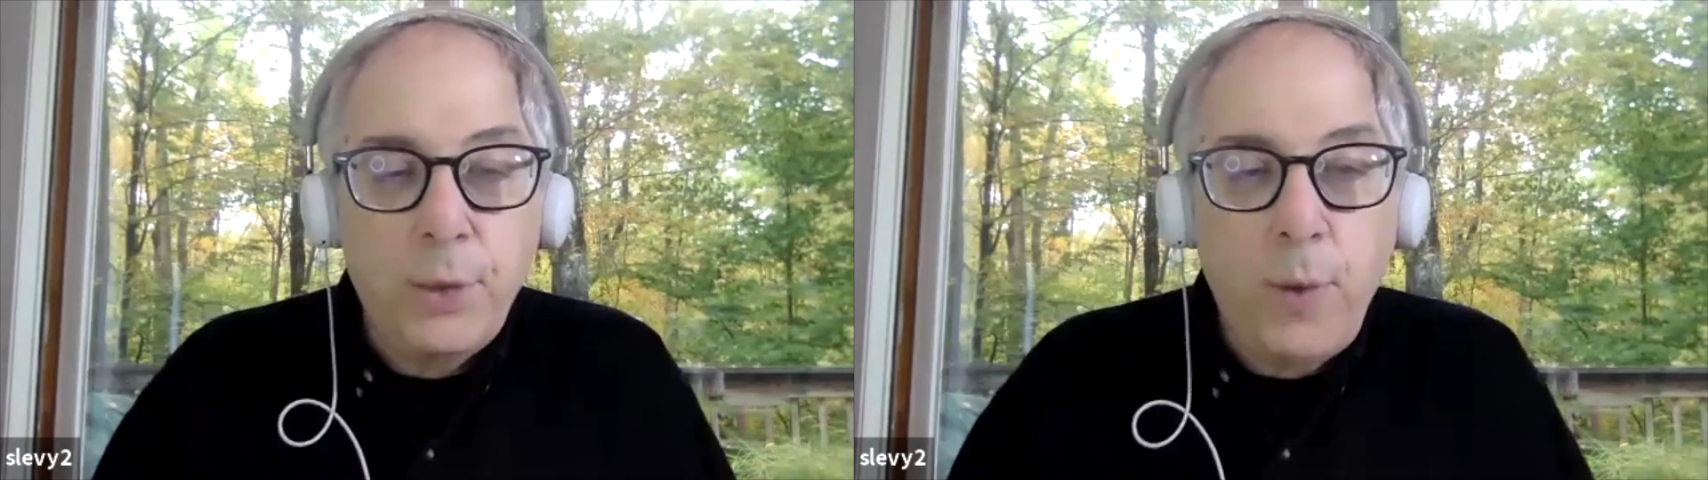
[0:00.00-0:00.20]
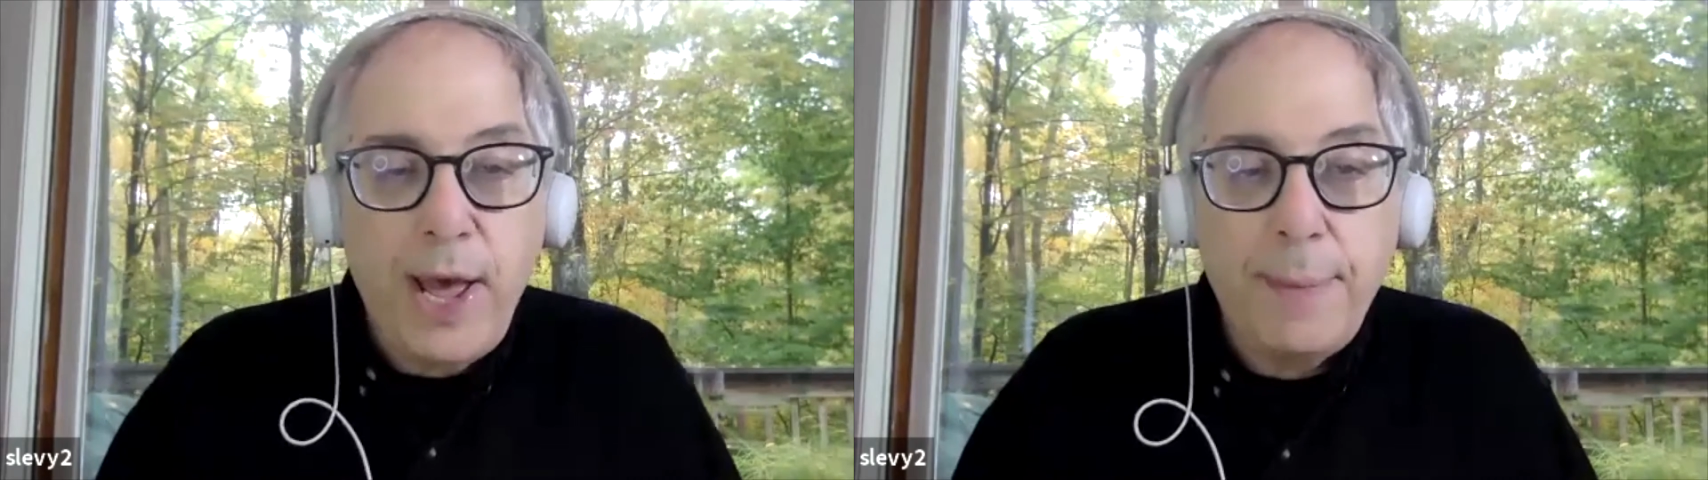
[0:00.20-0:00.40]

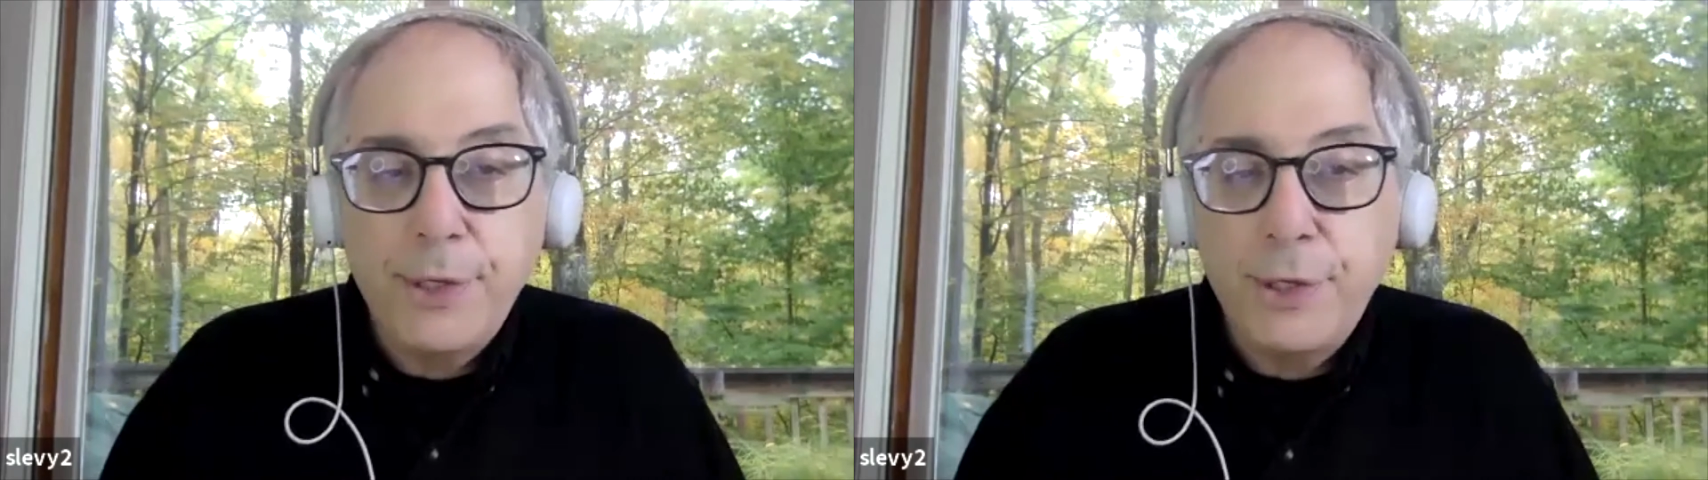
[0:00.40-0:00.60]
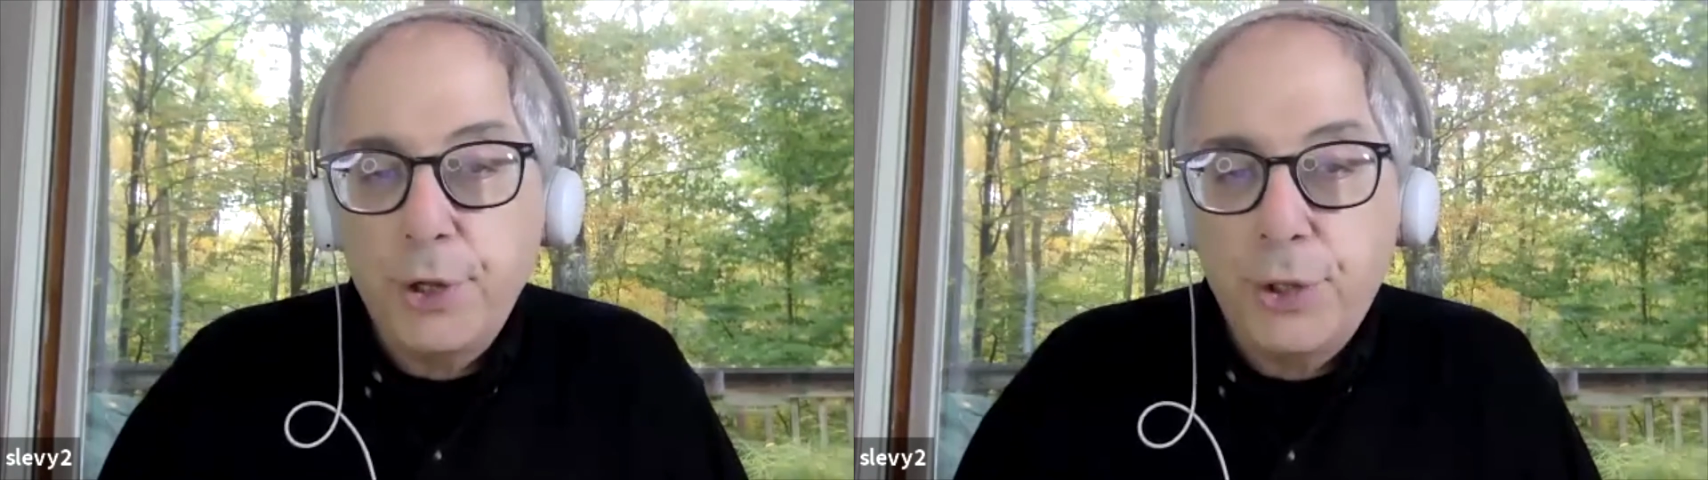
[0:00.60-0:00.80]
web is
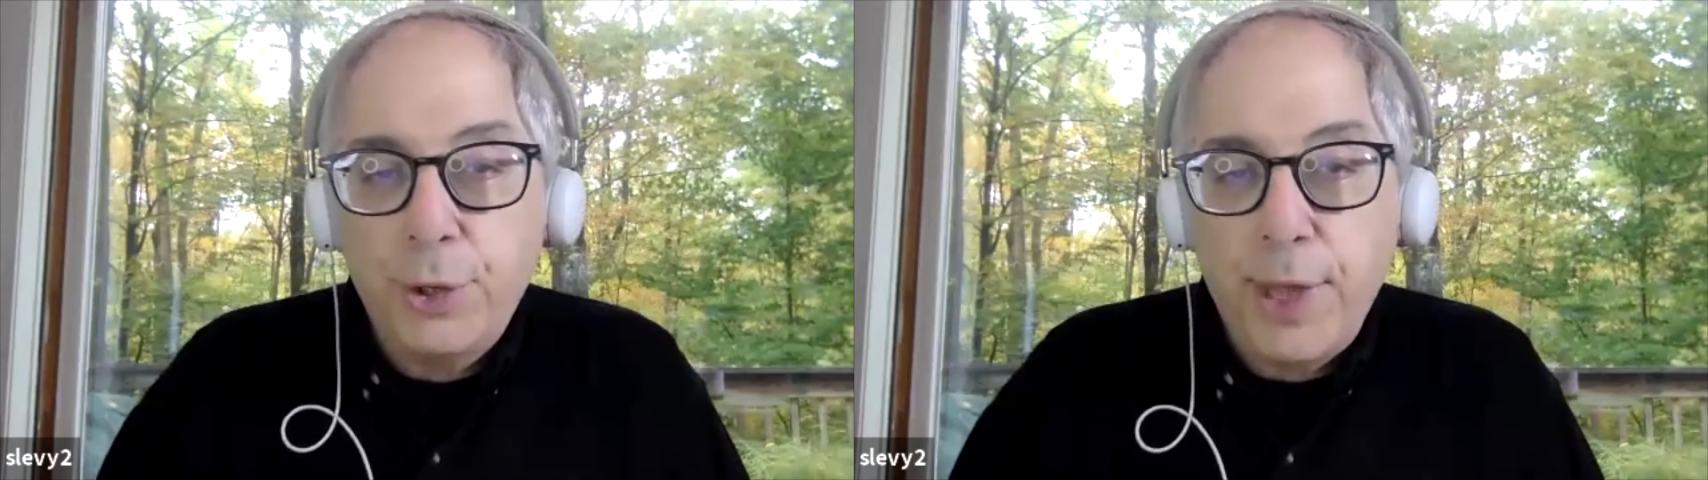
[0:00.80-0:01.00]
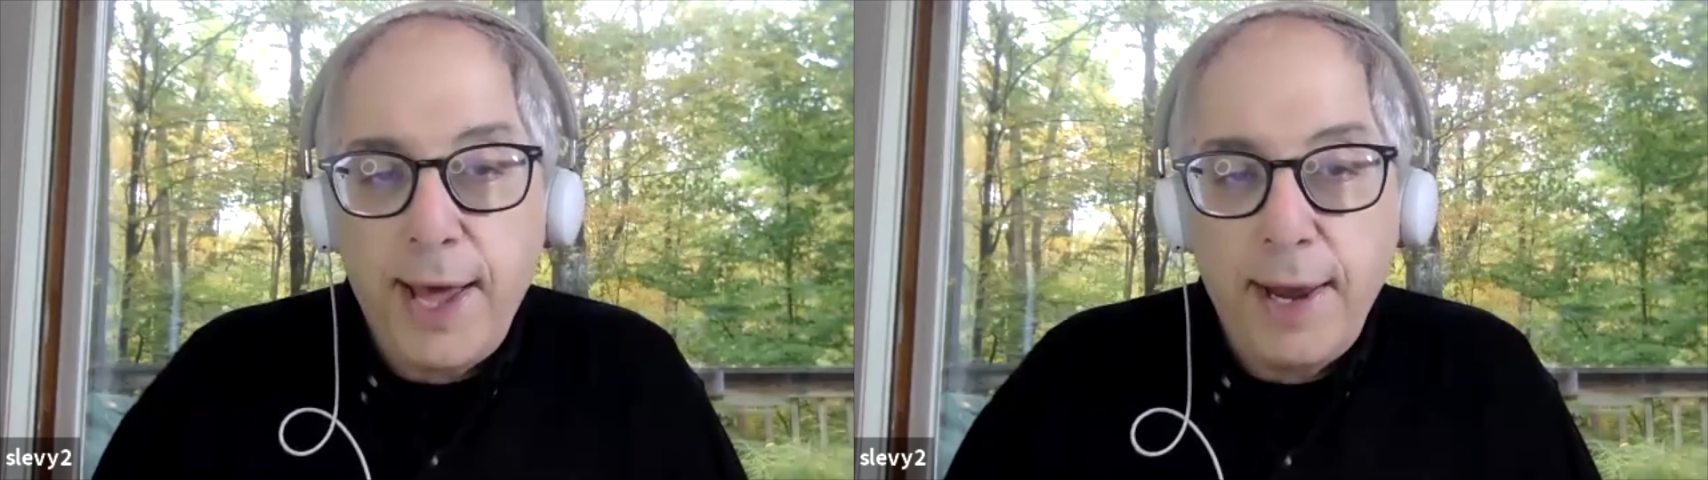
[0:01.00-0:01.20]
you could do
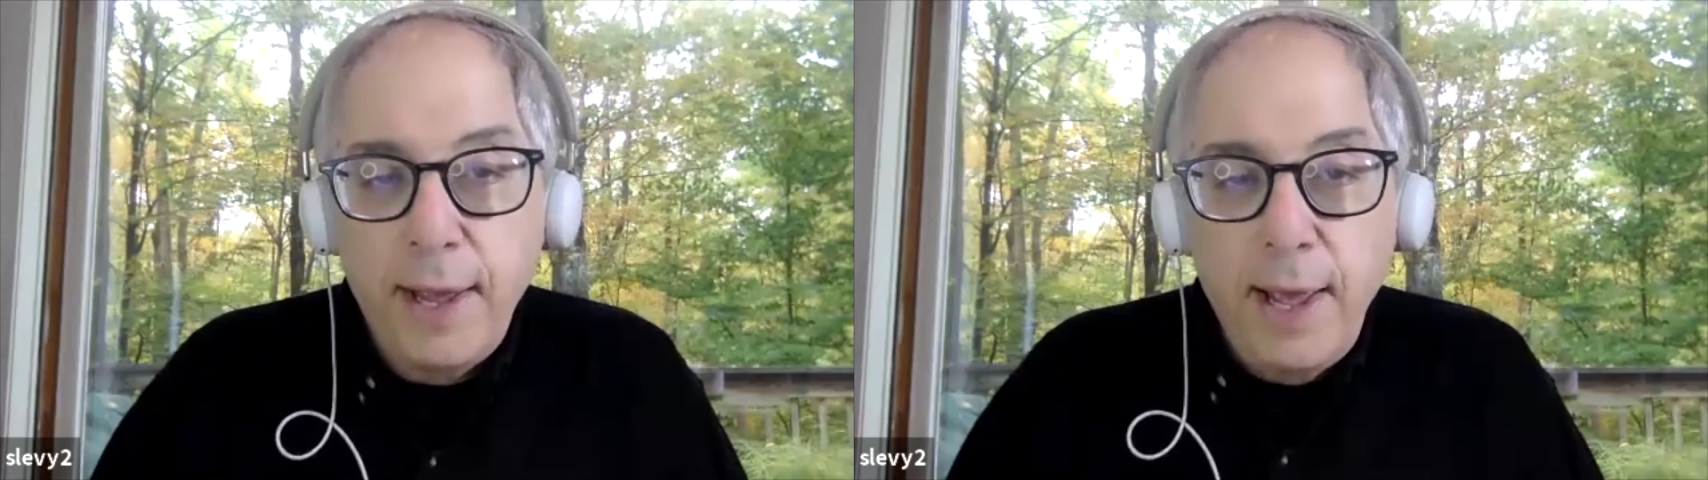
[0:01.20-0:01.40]
that.